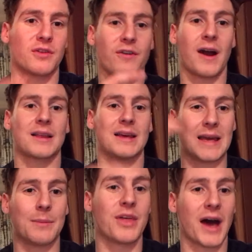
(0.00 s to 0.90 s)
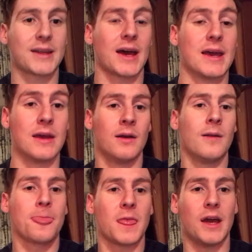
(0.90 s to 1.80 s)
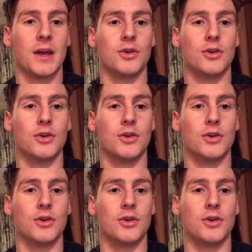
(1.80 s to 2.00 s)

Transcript: But the fact that I aimed that high, uh,